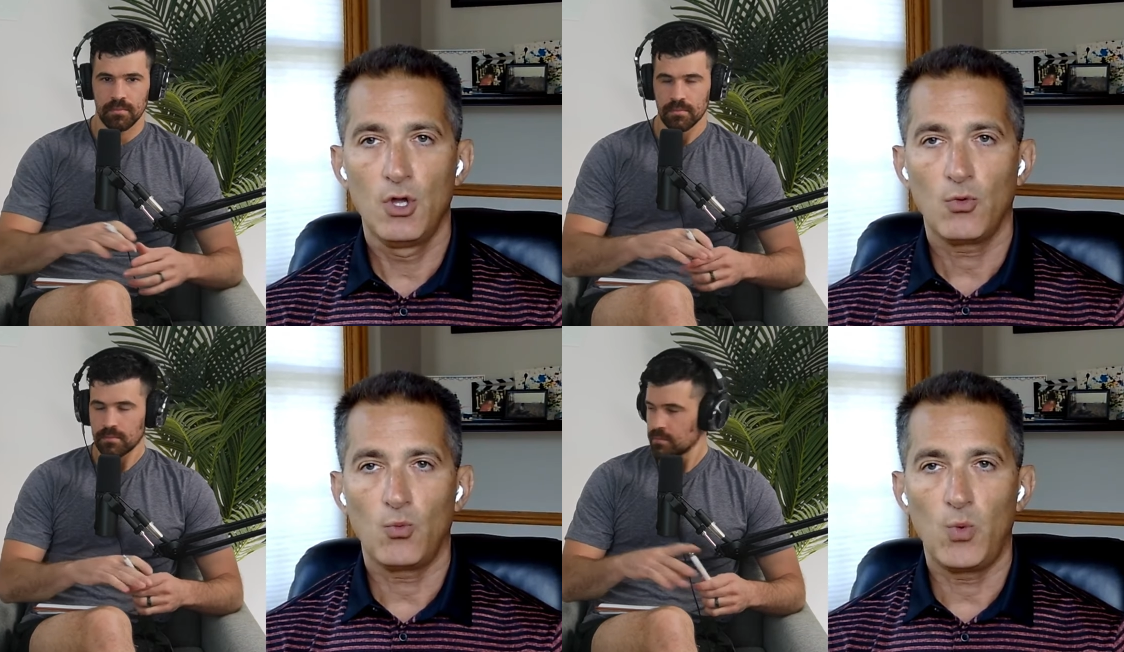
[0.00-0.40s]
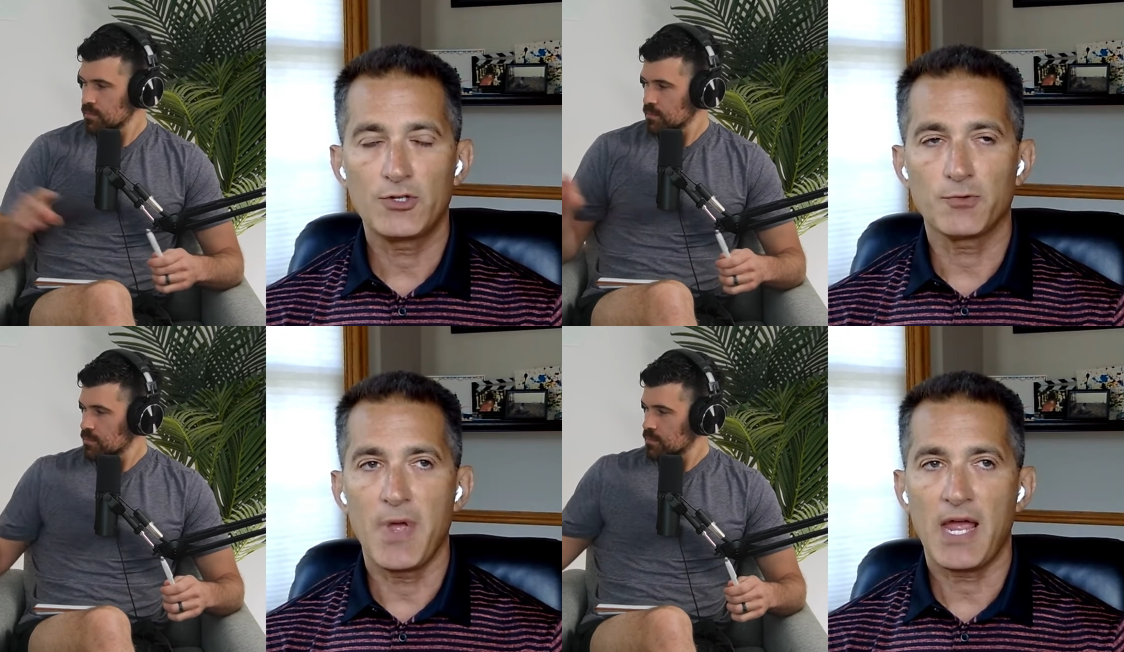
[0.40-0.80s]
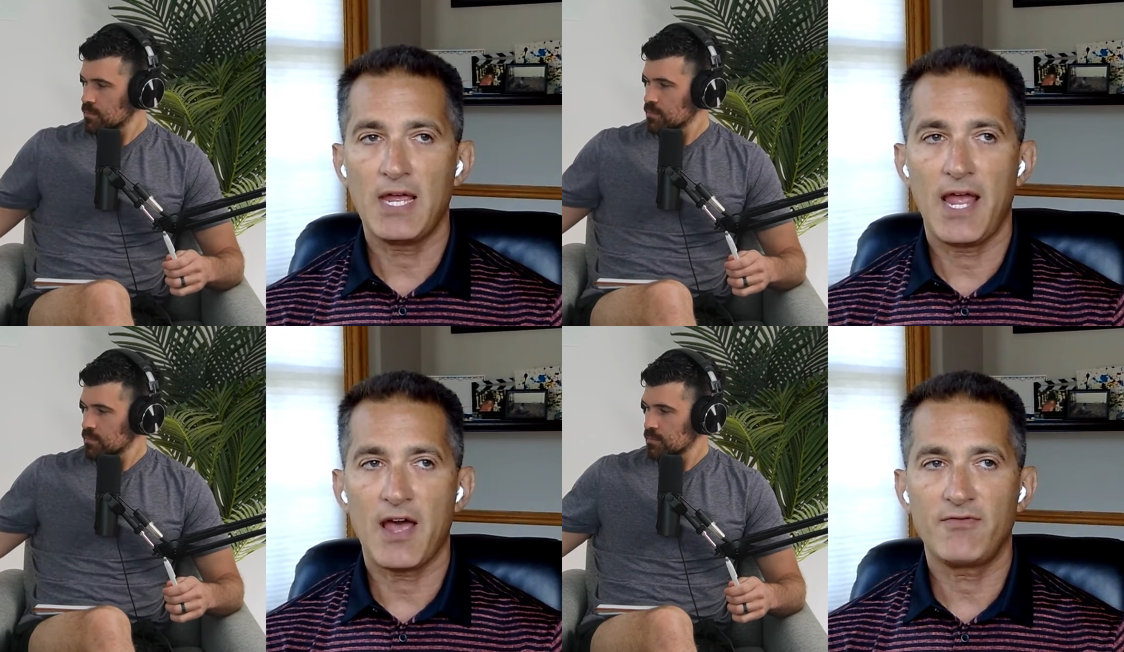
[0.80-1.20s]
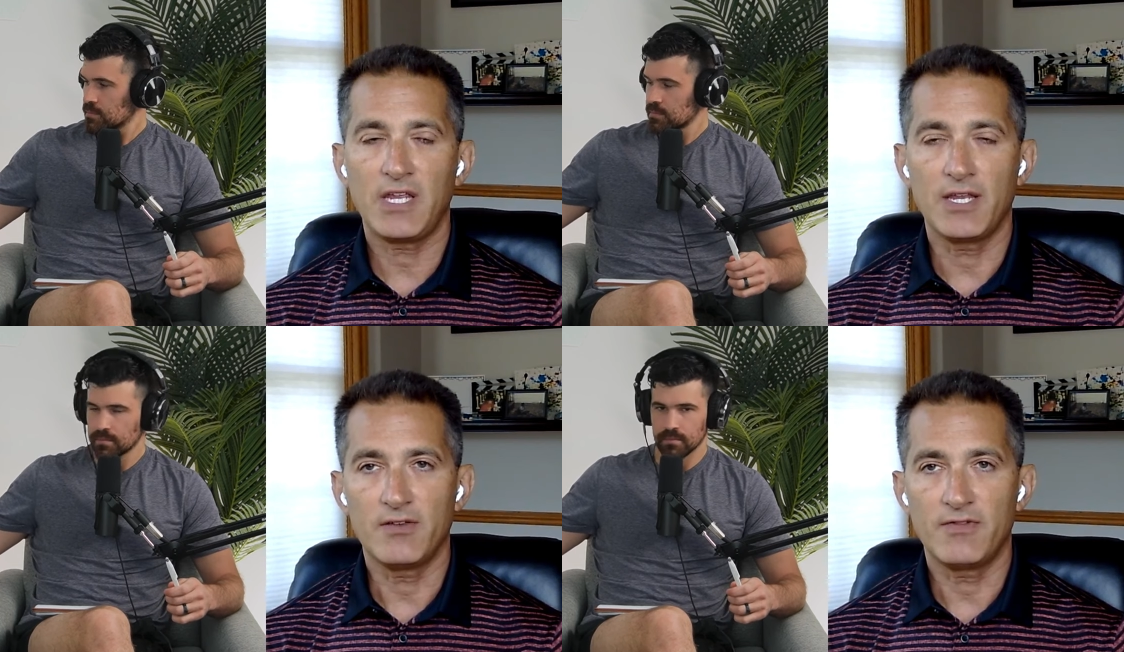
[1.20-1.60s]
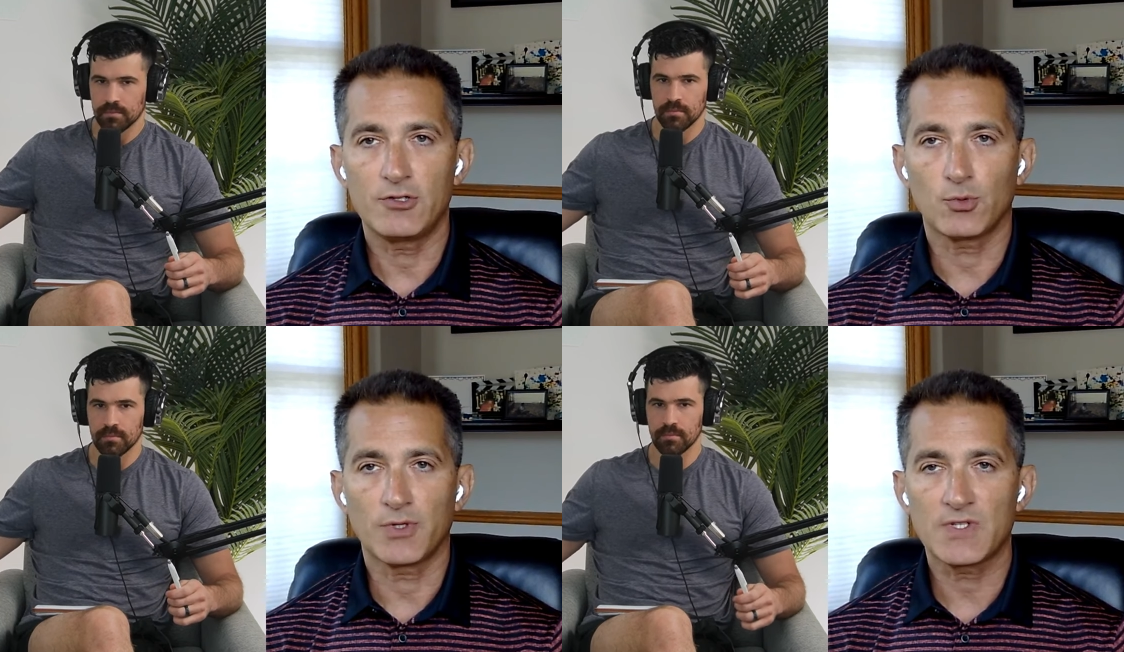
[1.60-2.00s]
Speaker 1: which may have
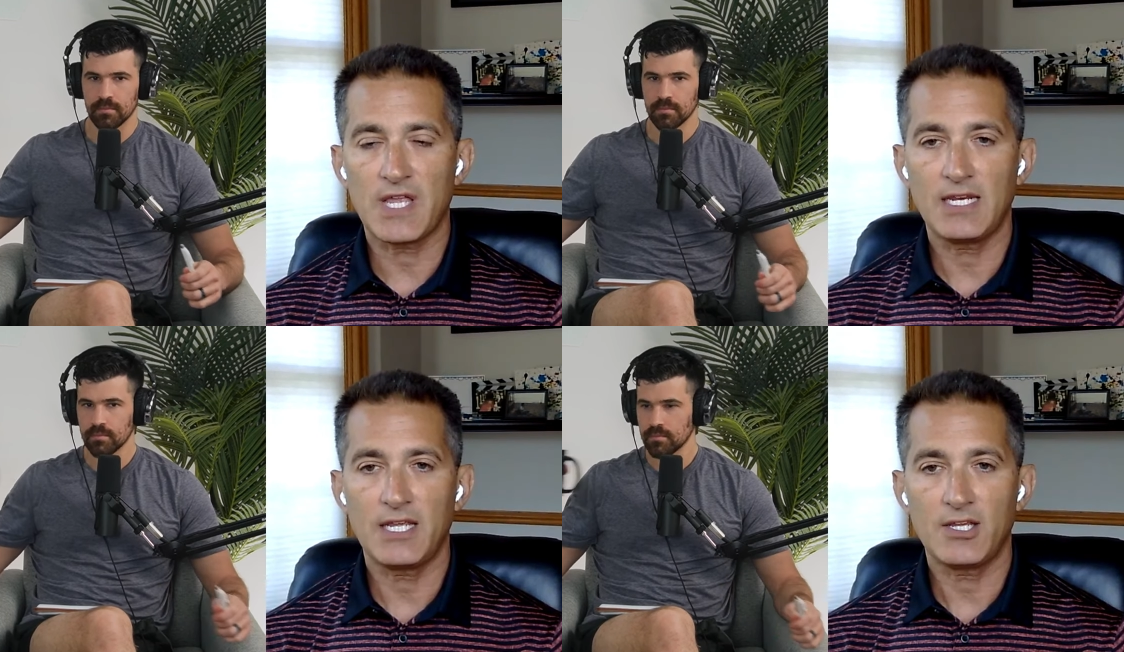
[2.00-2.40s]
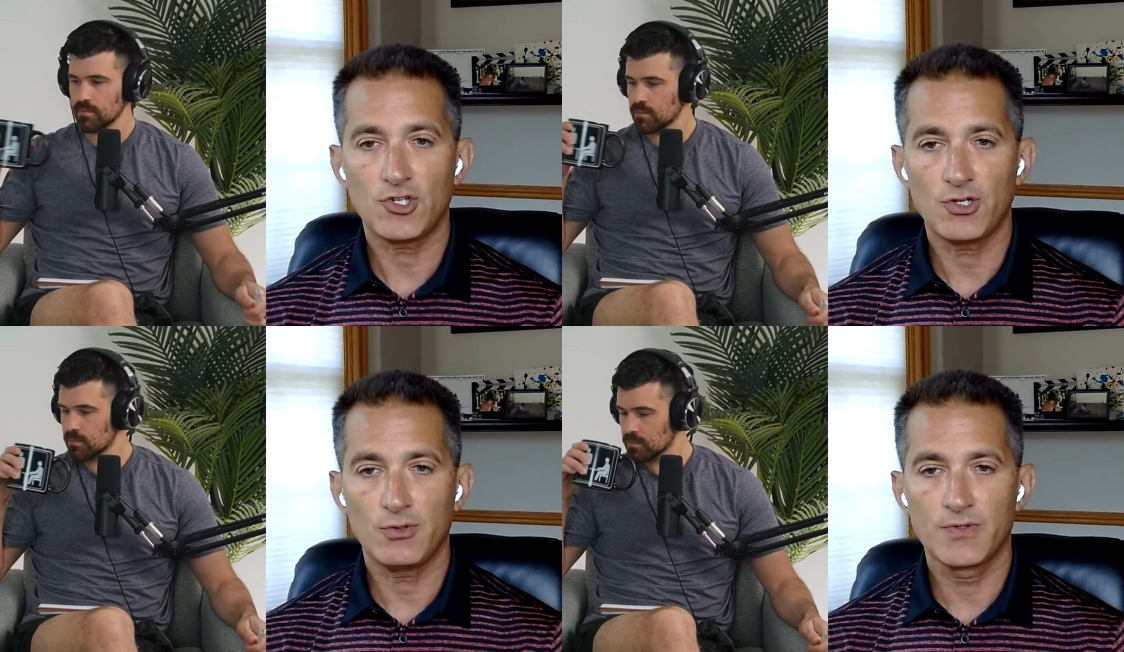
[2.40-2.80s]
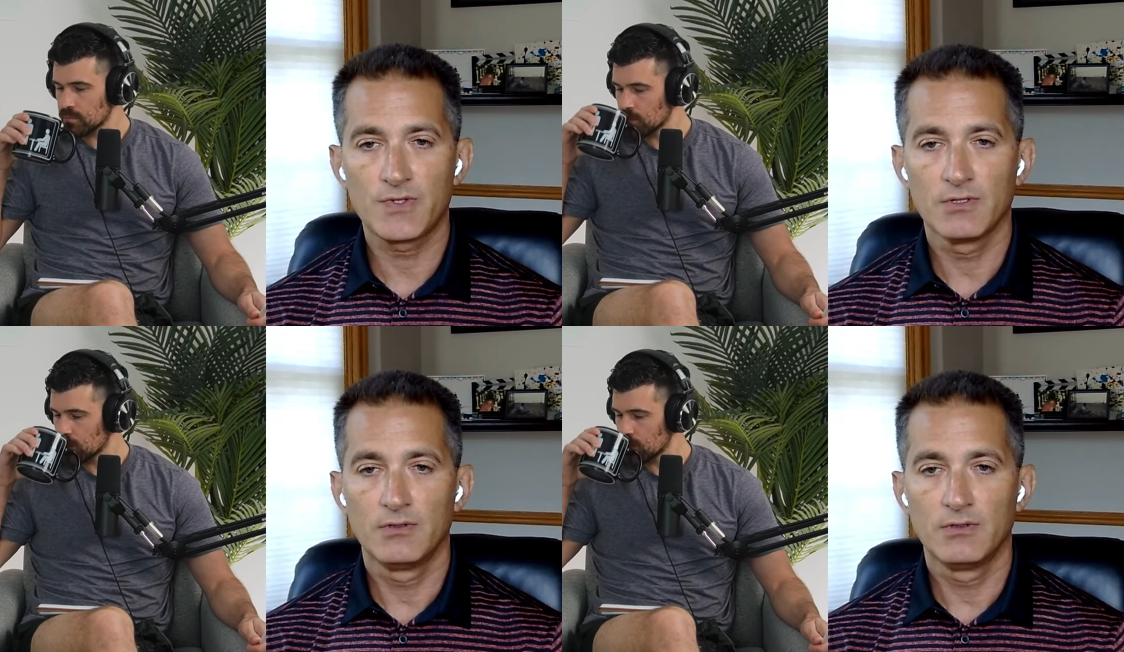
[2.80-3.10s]
individual state issues.